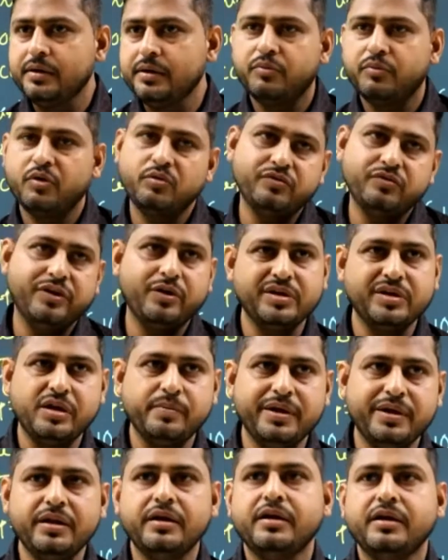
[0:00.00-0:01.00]
From one of the
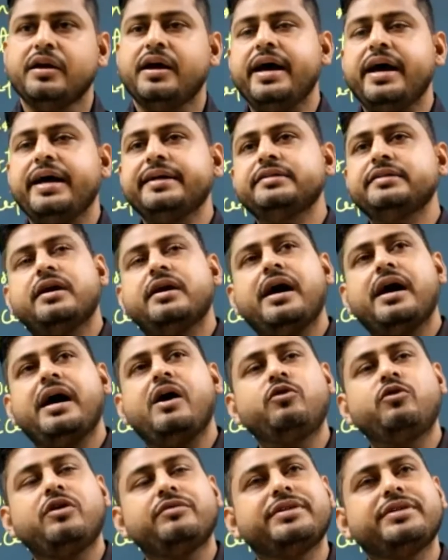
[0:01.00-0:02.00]
email. And out
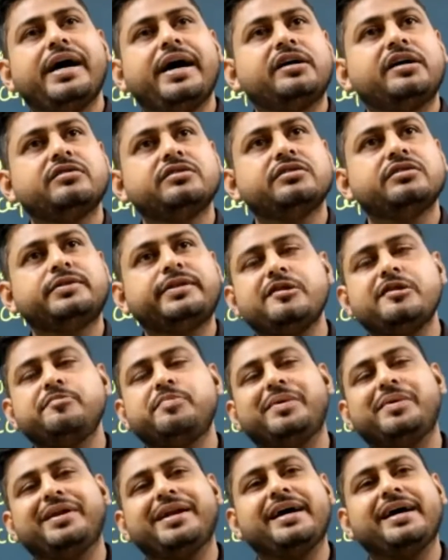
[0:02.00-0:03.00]
of that, 10
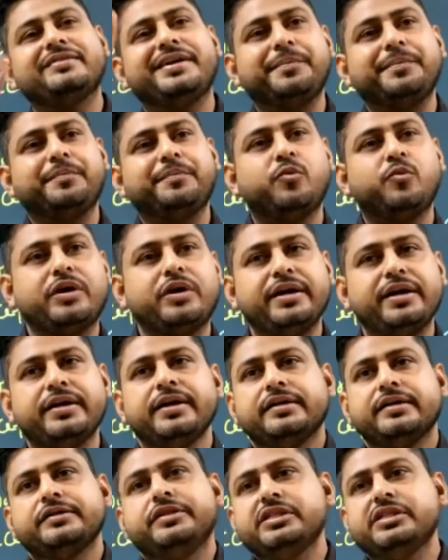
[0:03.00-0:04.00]
people have reported
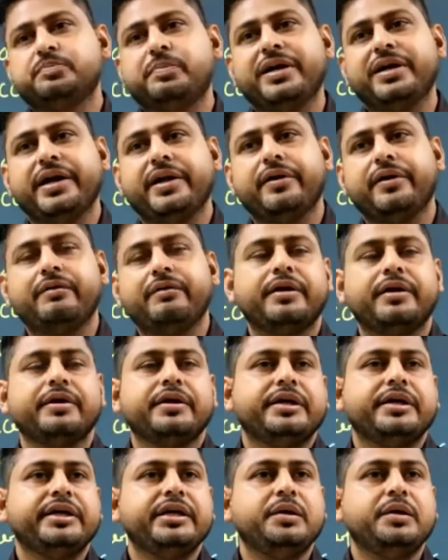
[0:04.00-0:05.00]
this particular
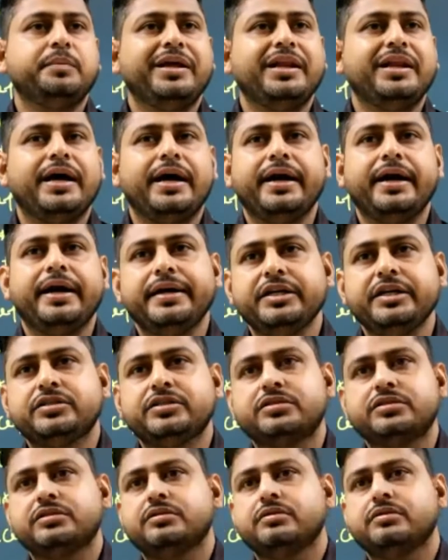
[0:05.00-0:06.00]
email ID
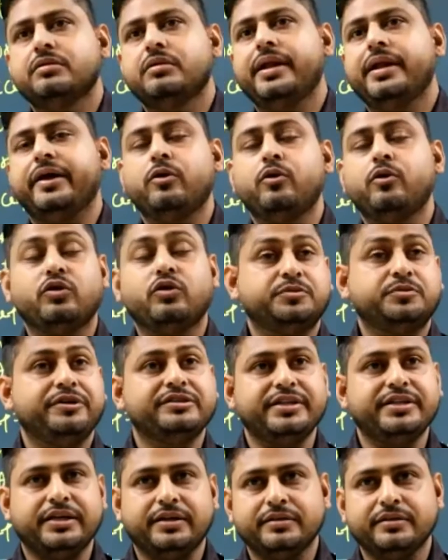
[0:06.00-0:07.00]
is like looks
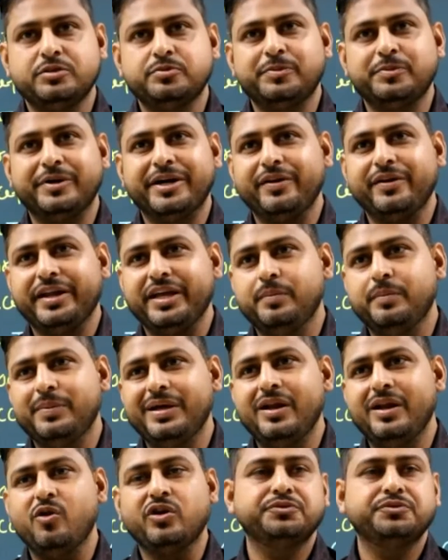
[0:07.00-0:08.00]
phishing. This particular email
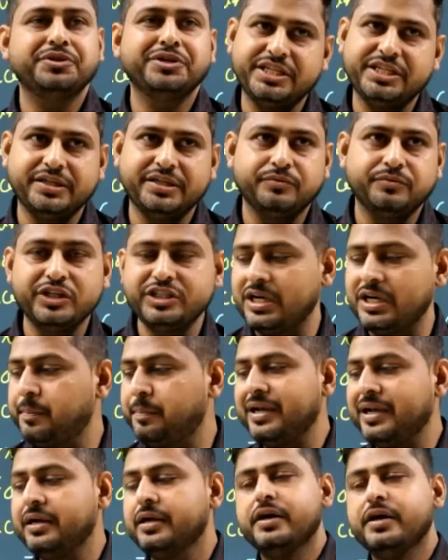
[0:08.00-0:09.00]
looks phishing. For
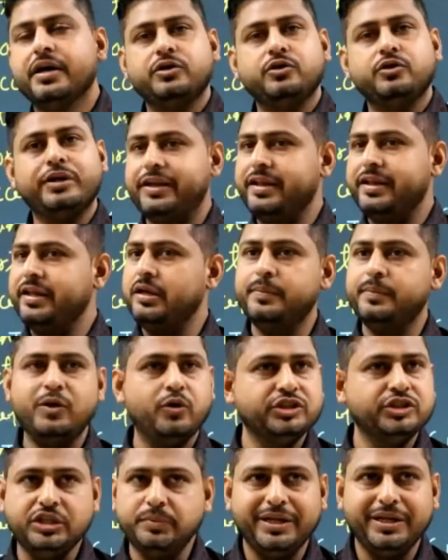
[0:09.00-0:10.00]
example, you get an email on
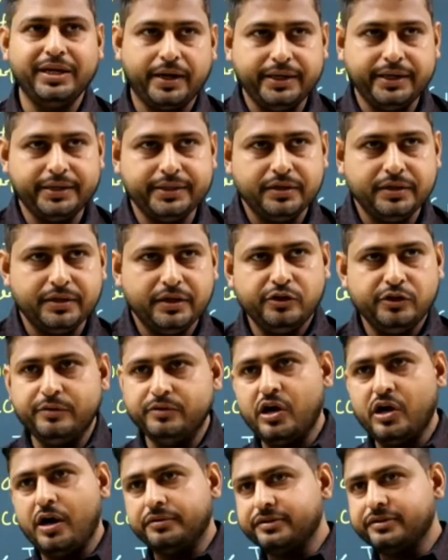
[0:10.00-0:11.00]
Gmail, right? You have
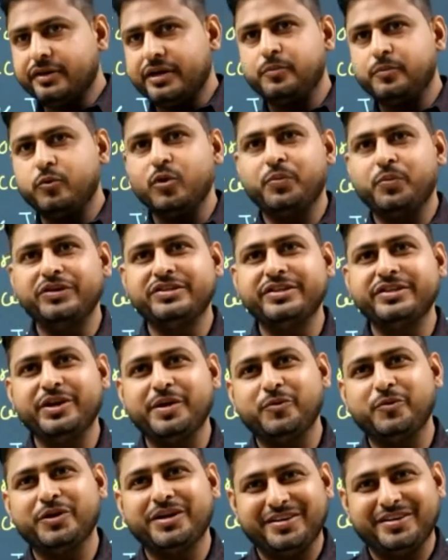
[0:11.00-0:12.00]
the option report,
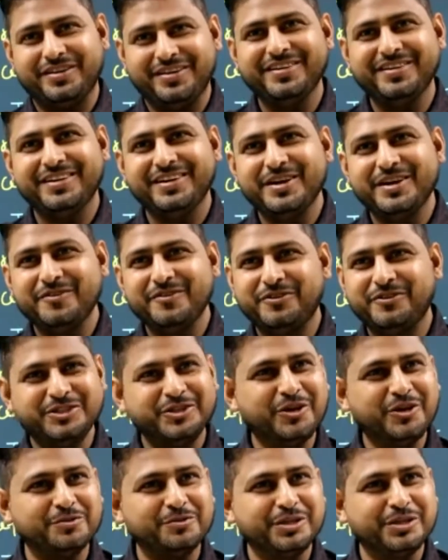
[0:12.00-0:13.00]
spam
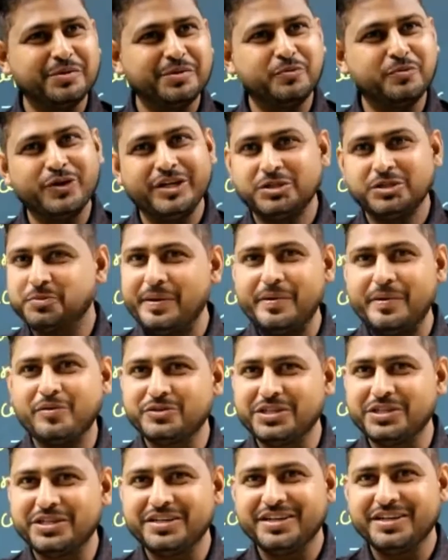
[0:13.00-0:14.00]

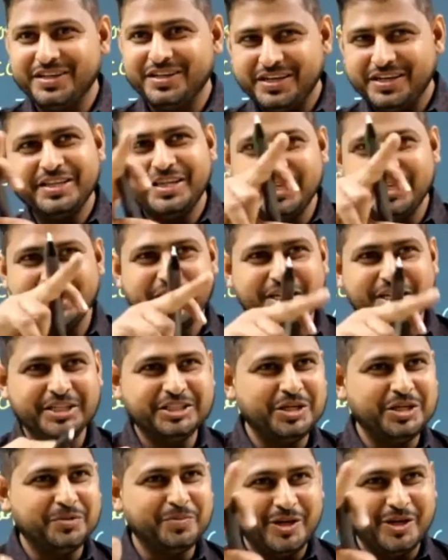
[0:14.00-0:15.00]
option in the
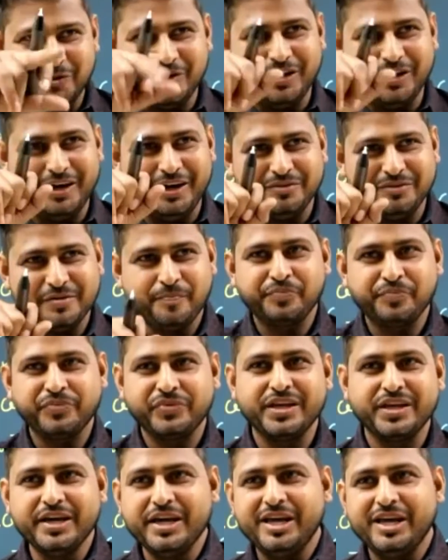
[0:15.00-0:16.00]
Gmail you have.
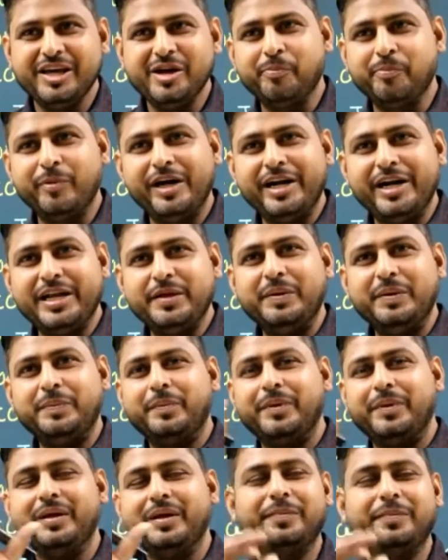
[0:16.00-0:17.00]
If multiple
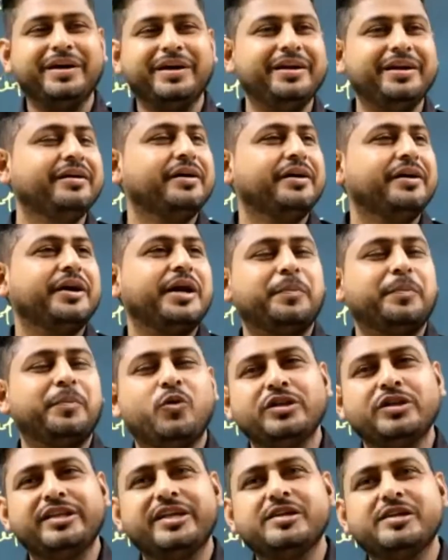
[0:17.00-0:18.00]
people
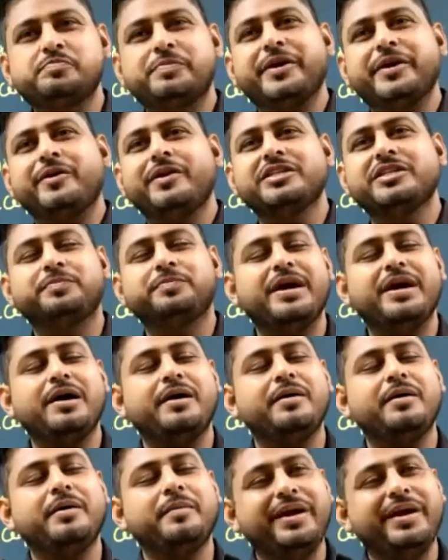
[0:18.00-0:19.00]
report that particular
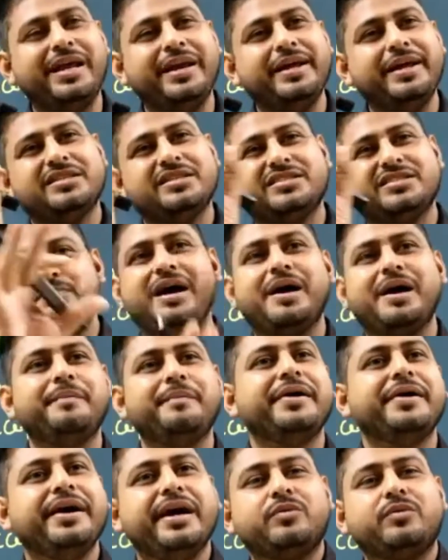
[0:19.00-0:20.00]
mail spam,
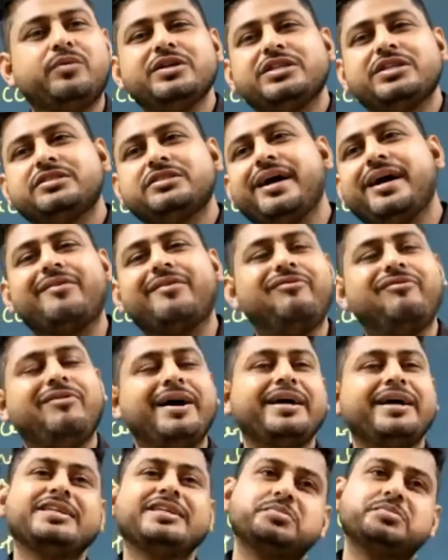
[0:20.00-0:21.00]
it will start
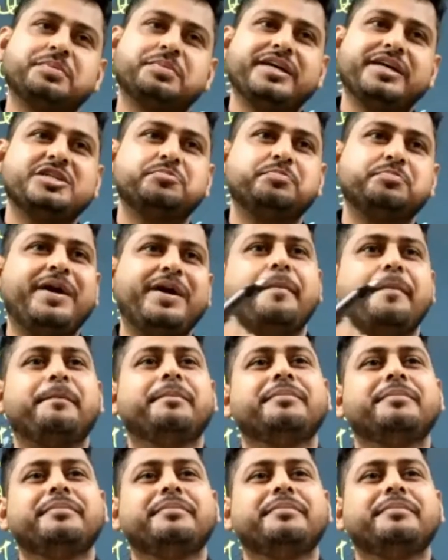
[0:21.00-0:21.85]
flagging as spam.